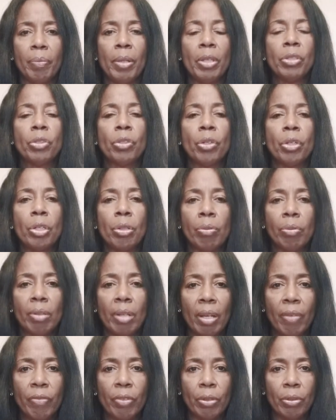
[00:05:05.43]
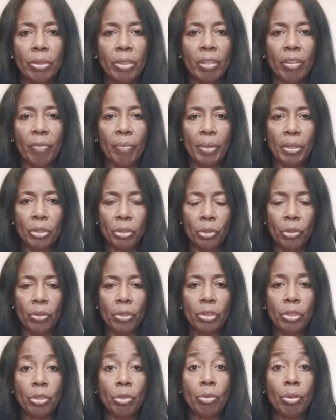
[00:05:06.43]
Make sure you love yourself. Make sure
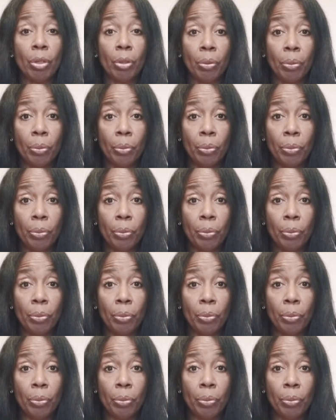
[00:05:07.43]
that you know